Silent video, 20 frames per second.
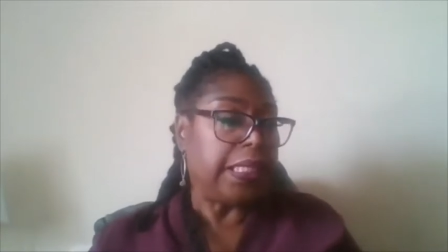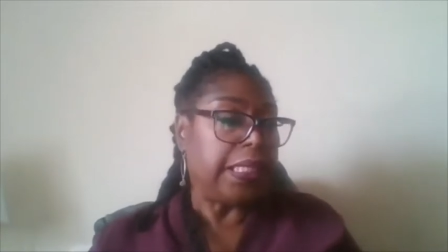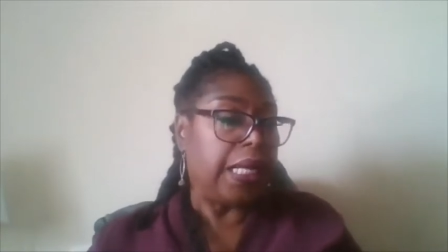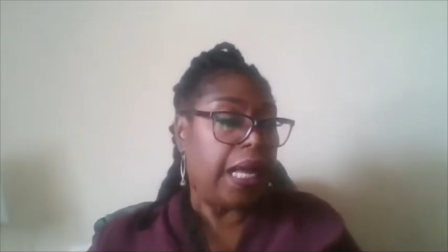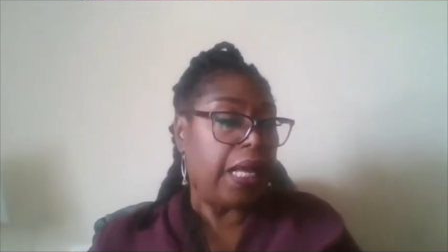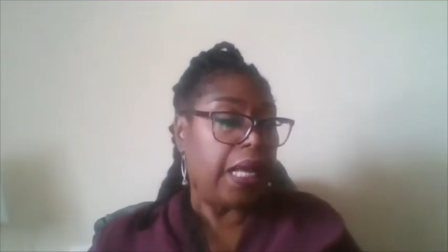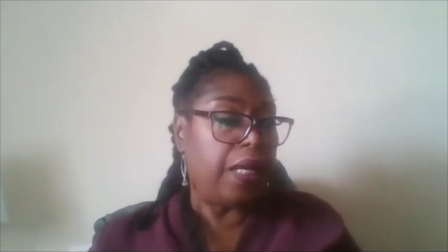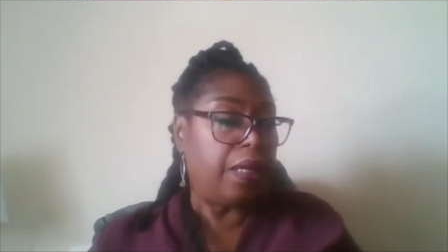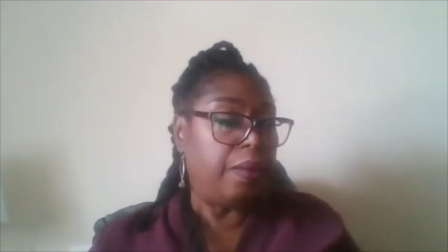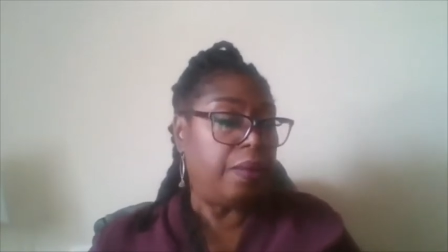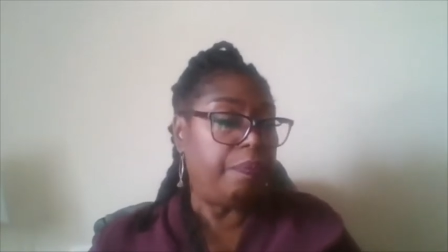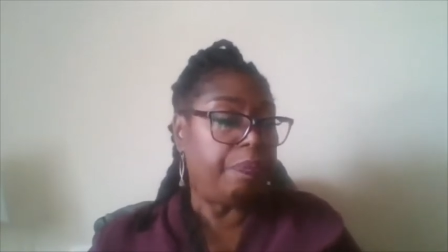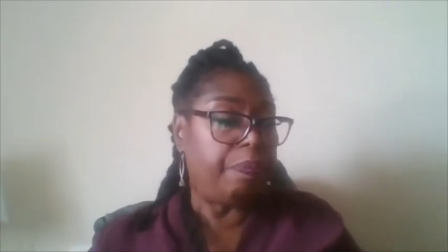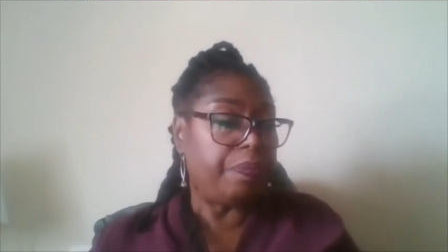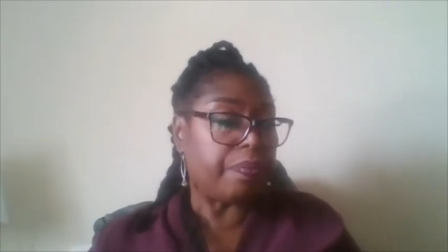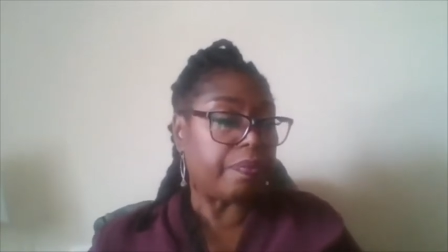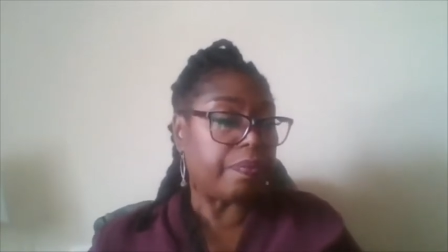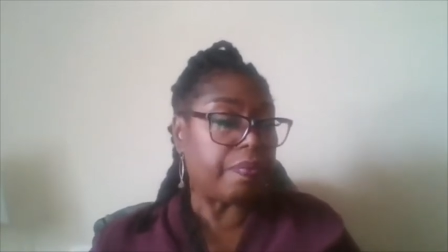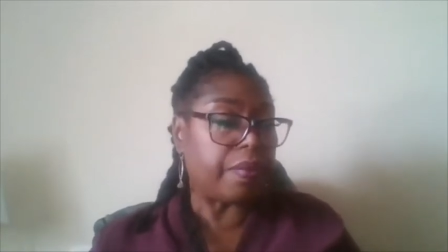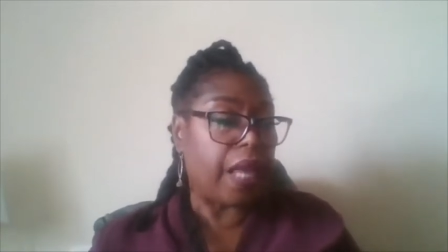Um,
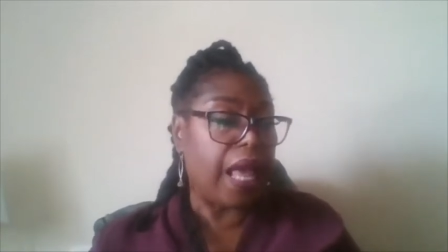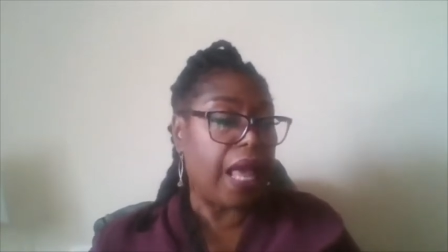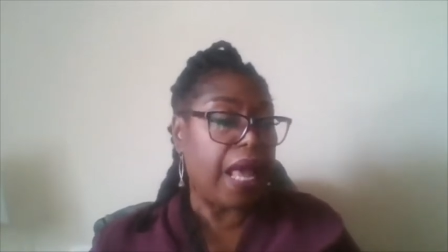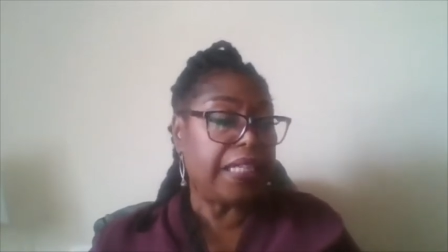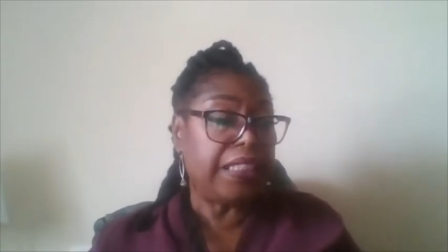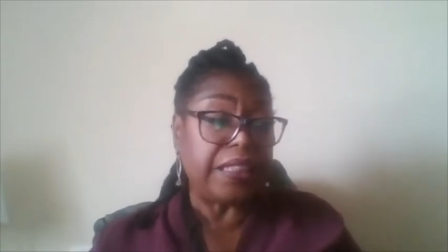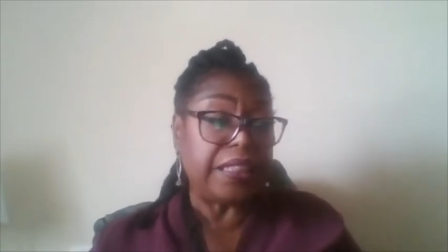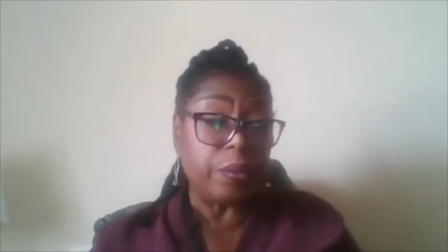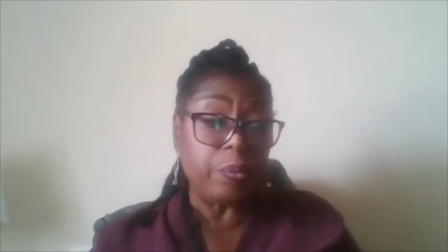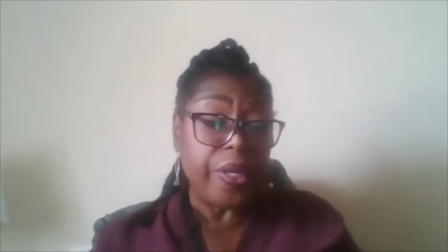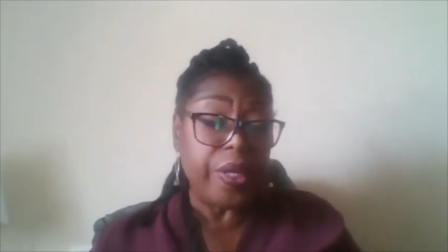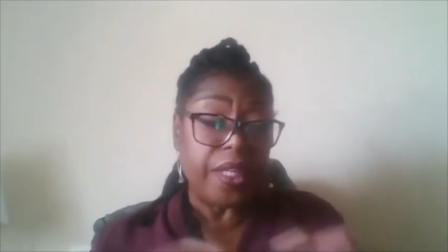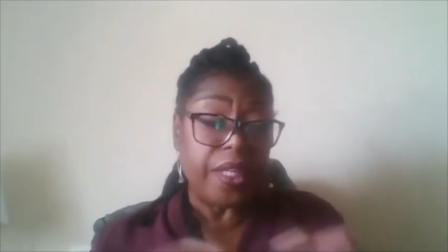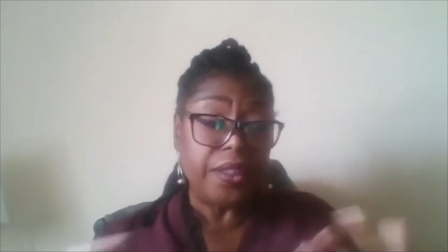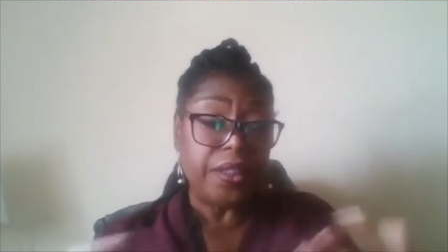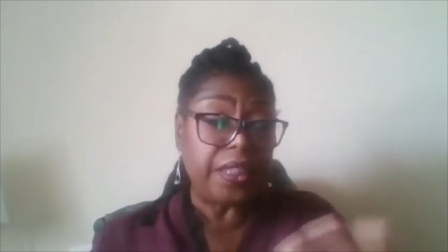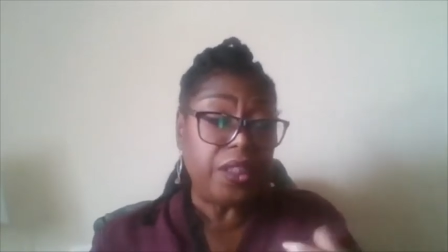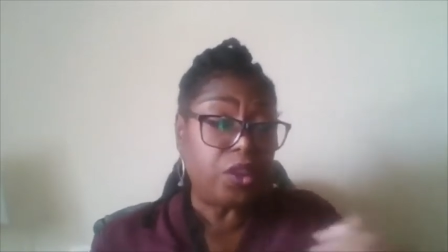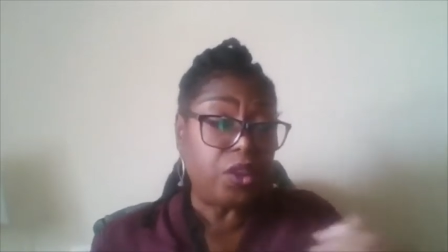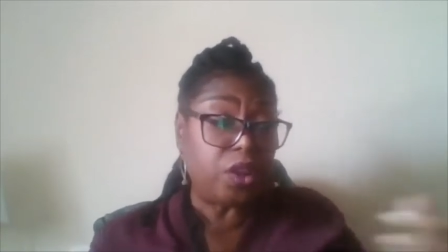and we
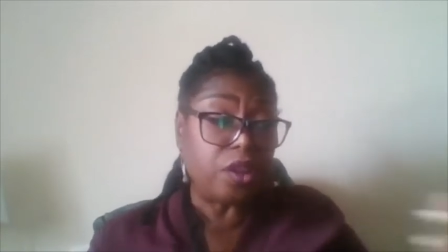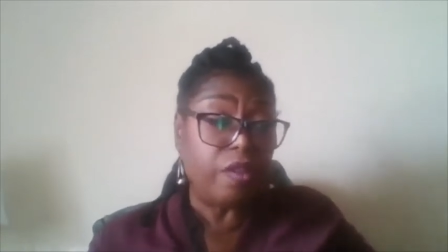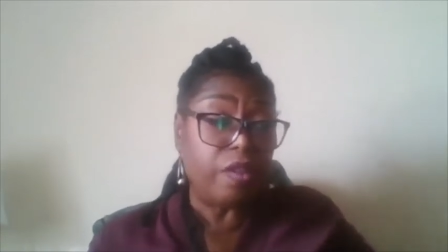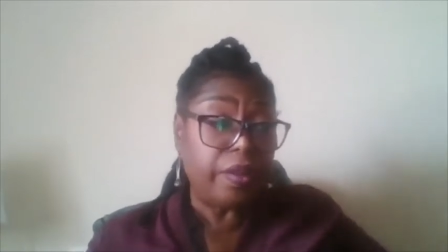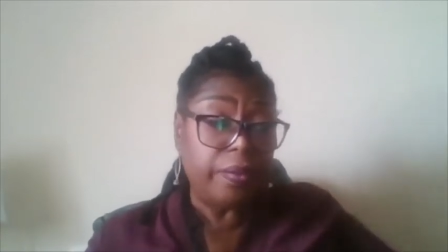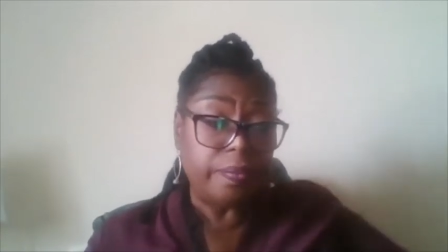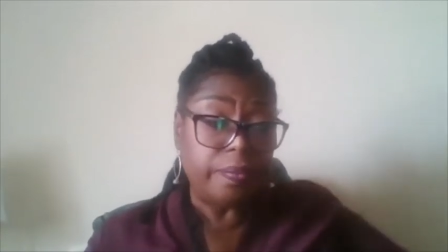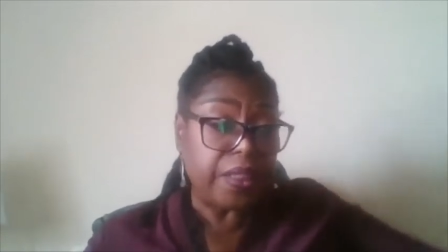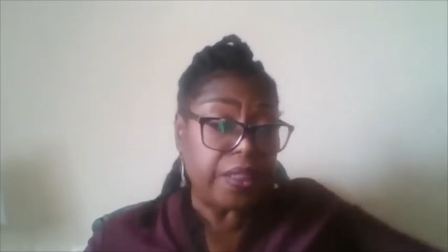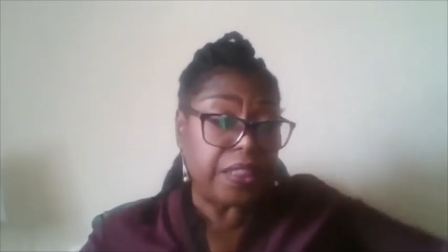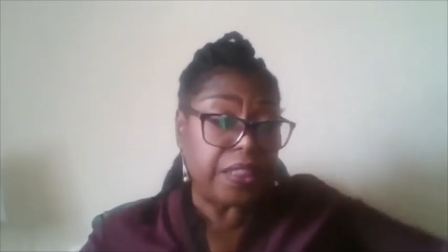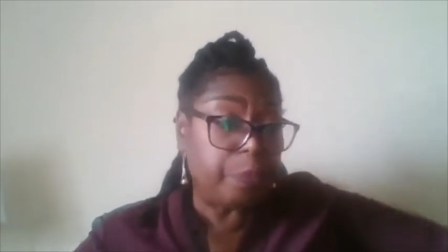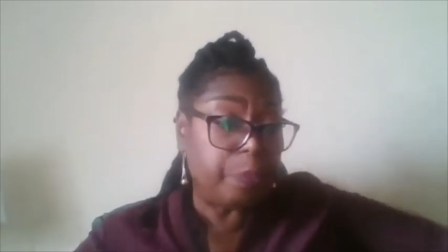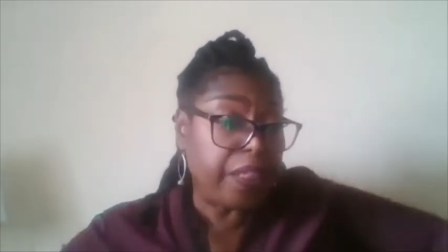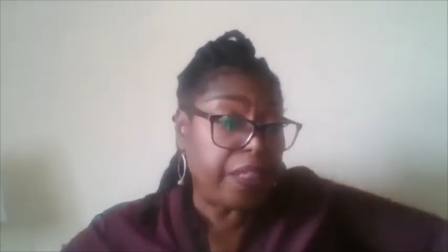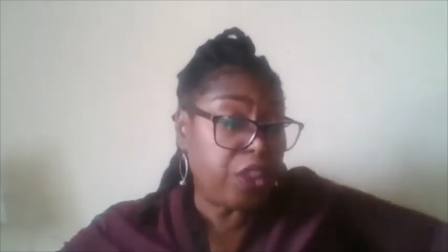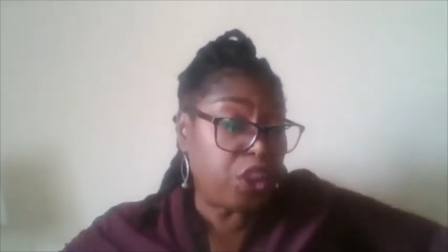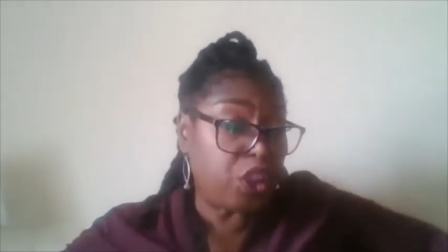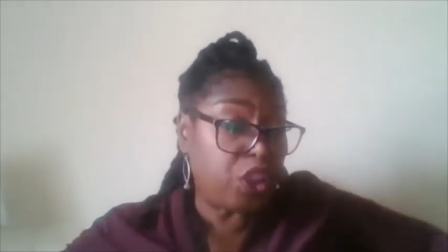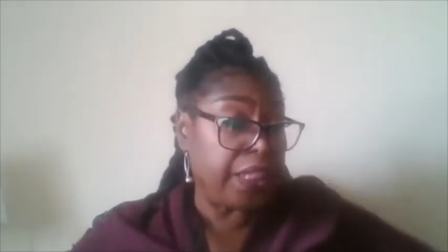continue to grow
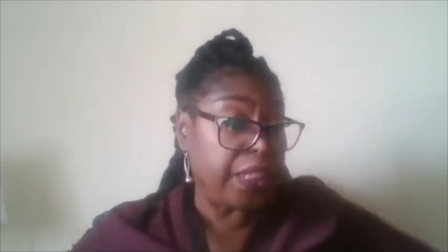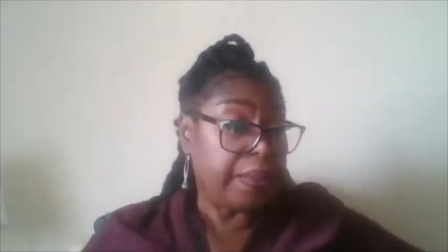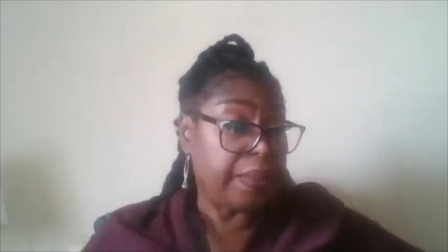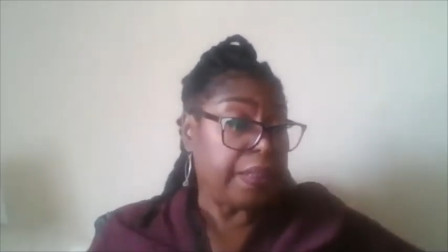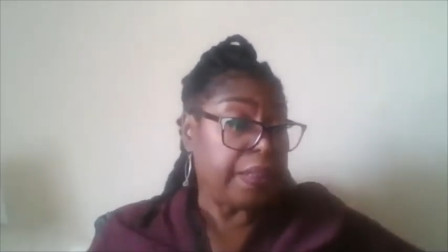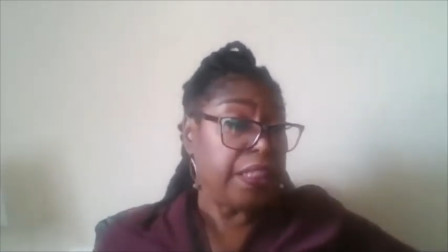exponentially.